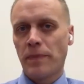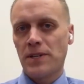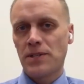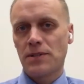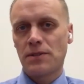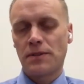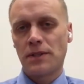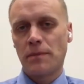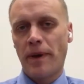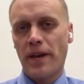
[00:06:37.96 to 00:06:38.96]
worked best
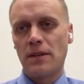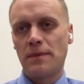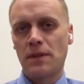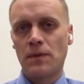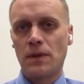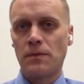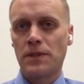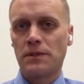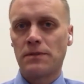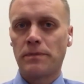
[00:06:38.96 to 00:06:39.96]
during the pandemic, what
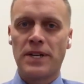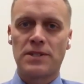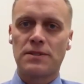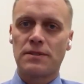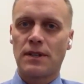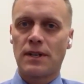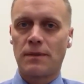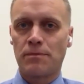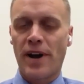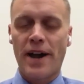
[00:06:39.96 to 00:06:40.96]
worked best
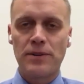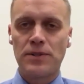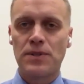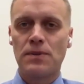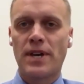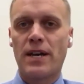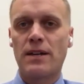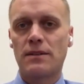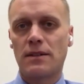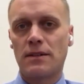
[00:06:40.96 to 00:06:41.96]
prior to
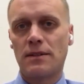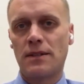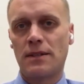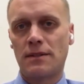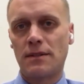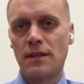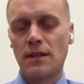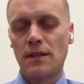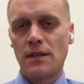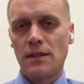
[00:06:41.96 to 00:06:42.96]
that, and then
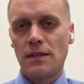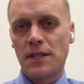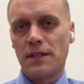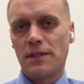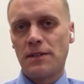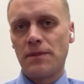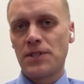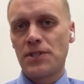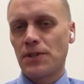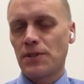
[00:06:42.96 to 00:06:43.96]
looking at the
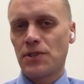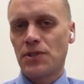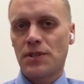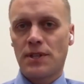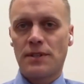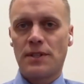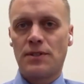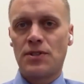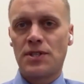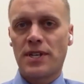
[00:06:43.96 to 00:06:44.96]
research, and
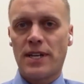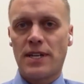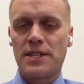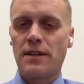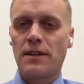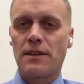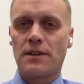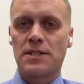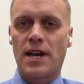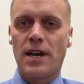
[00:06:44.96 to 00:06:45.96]
then just kind of taking
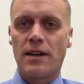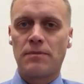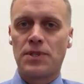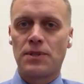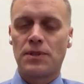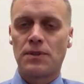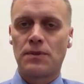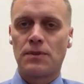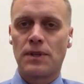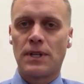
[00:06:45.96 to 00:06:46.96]
our time
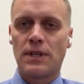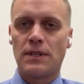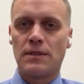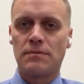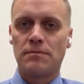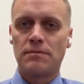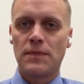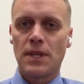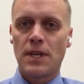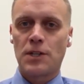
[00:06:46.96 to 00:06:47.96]
to
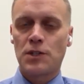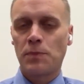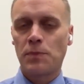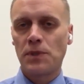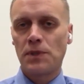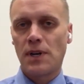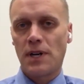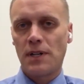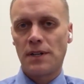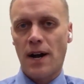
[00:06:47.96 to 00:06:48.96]
explore
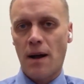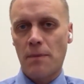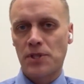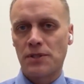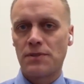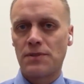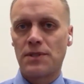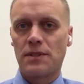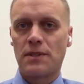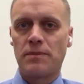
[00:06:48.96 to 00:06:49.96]
all our
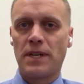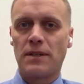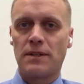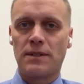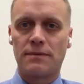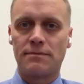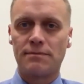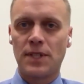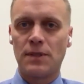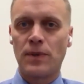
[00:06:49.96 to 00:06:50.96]
options and then make a
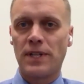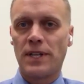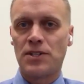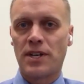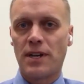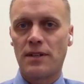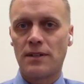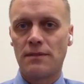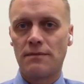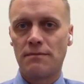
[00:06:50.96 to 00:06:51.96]

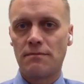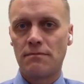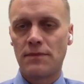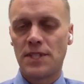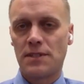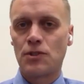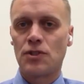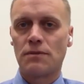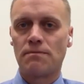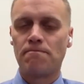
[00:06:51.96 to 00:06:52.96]
well-educated
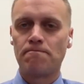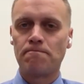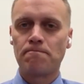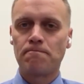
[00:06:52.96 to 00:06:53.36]
decision.